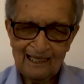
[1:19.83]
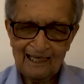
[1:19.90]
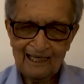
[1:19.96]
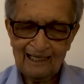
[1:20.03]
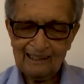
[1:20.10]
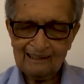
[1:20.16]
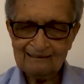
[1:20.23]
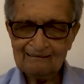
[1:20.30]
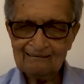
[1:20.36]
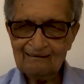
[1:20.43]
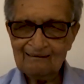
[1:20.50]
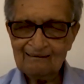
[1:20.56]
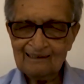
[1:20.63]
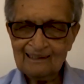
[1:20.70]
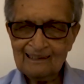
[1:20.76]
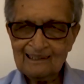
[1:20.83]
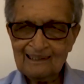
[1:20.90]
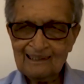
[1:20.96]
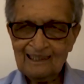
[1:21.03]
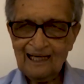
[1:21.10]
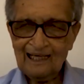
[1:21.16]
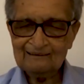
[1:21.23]
And
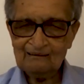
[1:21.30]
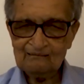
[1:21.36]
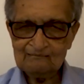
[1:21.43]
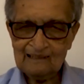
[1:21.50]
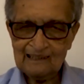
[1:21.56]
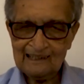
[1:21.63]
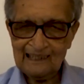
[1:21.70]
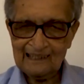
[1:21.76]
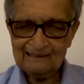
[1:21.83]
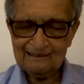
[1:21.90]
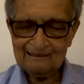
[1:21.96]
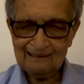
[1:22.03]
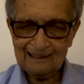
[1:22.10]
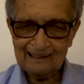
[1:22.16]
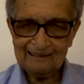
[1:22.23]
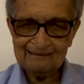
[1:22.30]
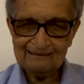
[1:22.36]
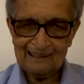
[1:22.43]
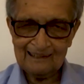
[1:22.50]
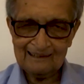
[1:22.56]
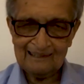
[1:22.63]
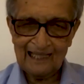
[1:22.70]
I don't think anything can
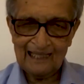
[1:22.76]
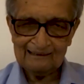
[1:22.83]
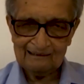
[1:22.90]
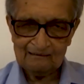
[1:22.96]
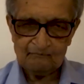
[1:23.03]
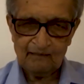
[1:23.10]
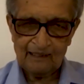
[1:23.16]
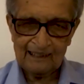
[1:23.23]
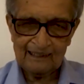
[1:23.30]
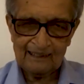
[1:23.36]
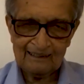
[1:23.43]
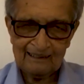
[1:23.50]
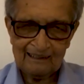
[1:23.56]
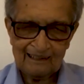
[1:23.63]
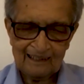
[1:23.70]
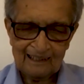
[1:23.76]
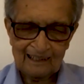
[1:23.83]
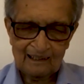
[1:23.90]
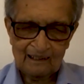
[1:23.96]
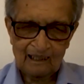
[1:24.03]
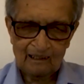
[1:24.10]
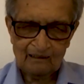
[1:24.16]
take that away.
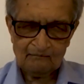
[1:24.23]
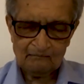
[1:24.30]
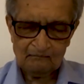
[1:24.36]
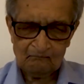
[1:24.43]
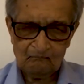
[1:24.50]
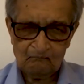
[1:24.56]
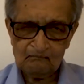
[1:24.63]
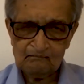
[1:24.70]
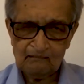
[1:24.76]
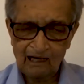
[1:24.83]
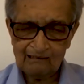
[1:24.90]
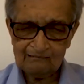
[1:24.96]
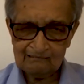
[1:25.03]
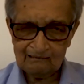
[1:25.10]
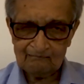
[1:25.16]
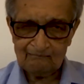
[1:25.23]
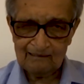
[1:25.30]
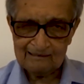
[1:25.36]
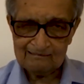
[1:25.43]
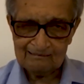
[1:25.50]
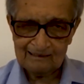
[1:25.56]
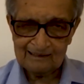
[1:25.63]
You could ask the
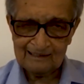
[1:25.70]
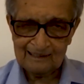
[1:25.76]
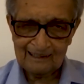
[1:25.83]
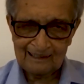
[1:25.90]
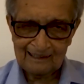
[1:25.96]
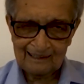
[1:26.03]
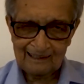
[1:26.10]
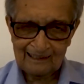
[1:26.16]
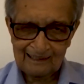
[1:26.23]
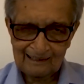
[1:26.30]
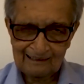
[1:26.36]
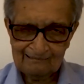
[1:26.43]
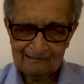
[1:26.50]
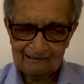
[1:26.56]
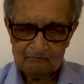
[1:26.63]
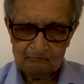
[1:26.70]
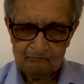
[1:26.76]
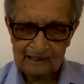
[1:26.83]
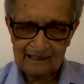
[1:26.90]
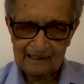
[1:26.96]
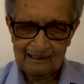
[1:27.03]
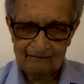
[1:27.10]
question, is it
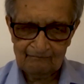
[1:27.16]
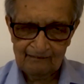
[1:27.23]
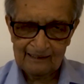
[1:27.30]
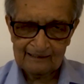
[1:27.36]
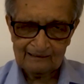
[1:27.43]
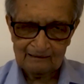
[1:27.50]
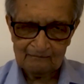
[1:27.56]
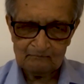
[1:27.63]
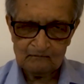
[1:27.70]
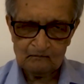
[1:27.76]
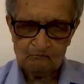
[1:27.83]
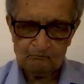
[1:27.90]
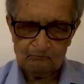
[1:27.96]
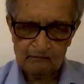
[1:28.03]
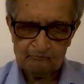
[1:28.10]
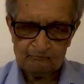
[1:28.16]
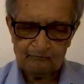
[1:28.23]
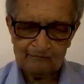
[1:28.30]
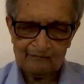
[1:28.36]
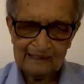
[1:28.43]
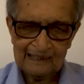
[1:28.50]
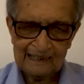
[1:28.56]
being effective? Do
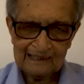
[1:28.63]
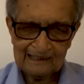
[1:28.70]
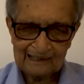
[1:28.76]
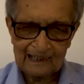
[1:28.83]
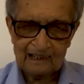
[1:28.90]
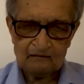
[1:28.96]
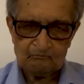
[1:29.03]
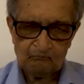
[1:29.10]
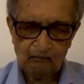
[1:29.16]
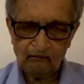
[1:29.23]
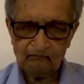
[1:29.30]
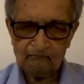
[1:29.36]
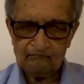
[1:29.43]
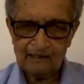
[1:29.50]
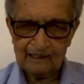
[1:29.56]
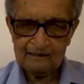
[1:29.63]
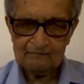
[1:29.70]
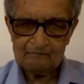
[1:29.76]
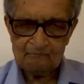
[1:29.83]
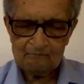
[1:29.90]
people think morally?